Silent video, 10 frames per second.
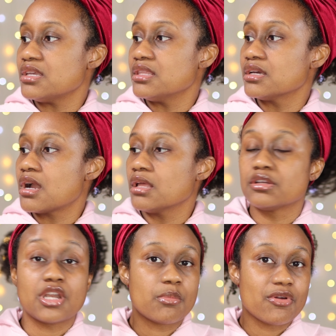in the
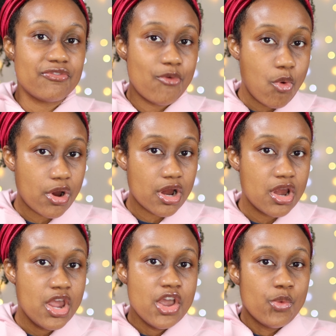color number
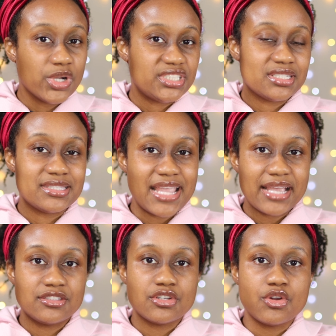4, which is
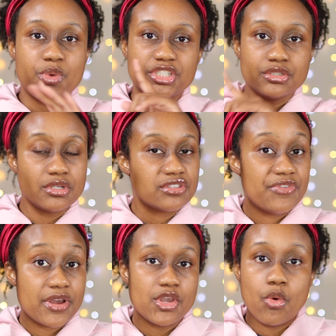Nectar, which looked
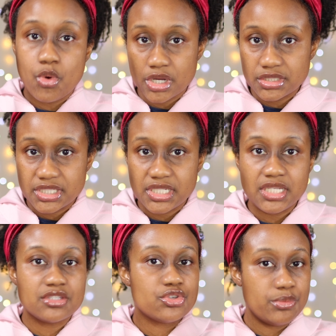very
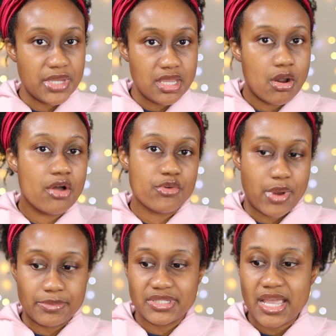orangey to me on the
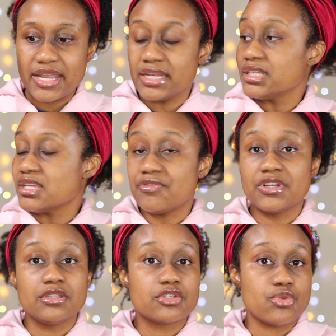website, and it
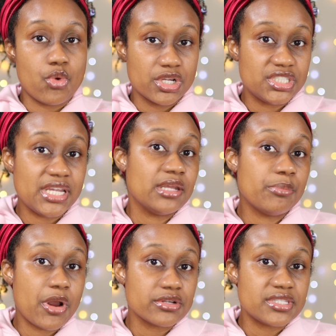definitely looks orangey in
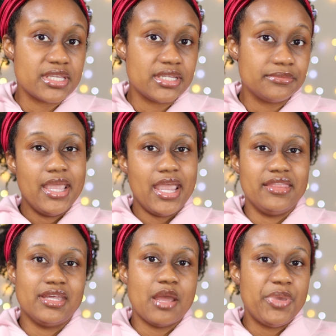person.
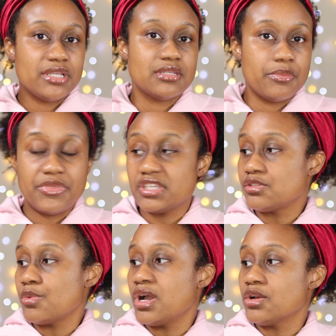And then I picked up
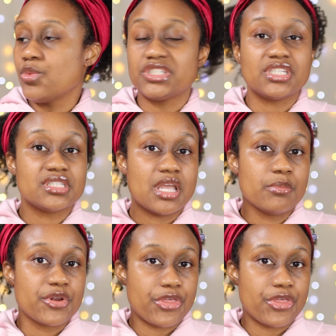this one, which is number